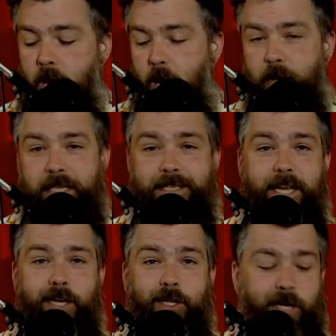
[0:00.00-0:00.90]
All right, let's
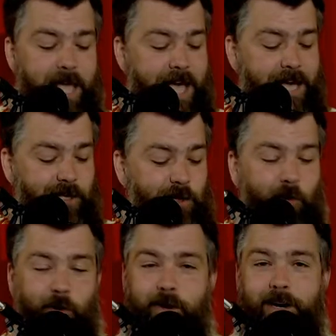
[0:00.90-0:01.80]
take a look at
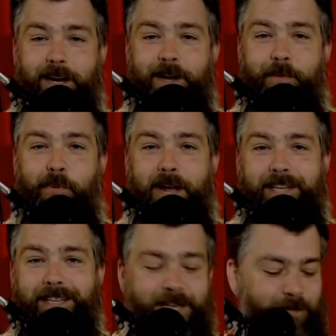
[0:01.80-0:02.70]
your
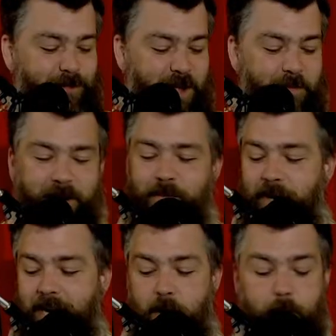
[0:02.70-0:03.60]
Brad Libs coming up
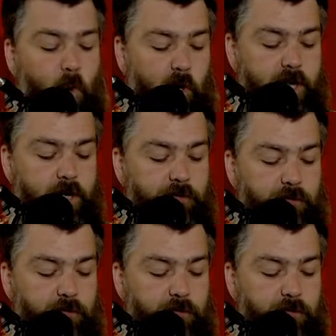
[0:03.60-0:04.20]
right now. Morgan